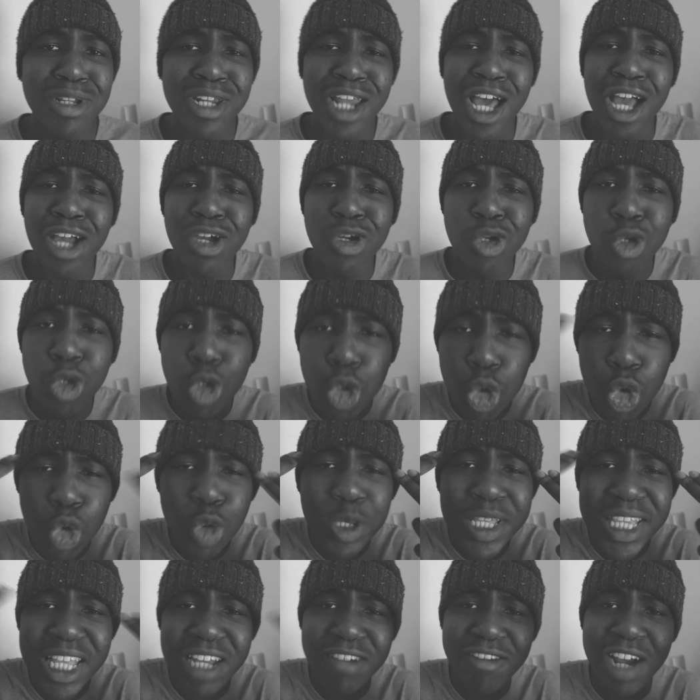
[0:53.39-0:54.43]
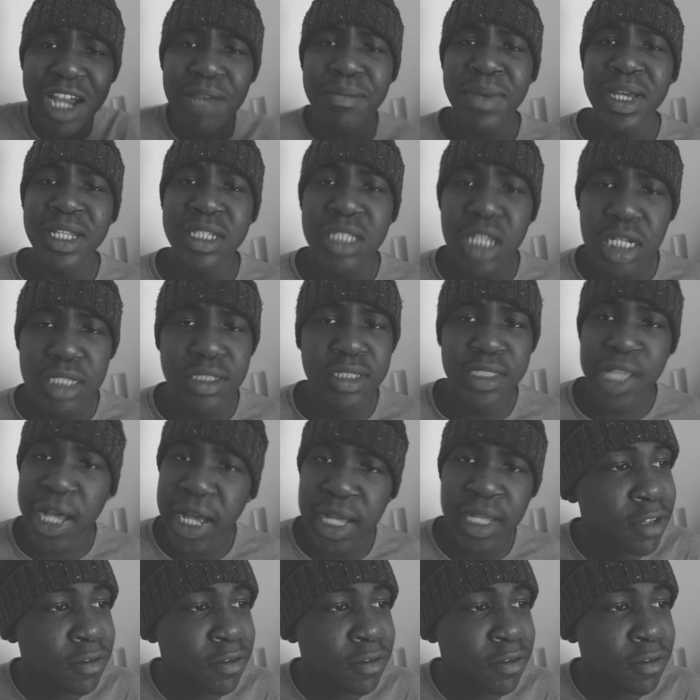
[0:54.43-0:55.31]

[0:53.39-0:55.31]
Like, who in their right mind does that?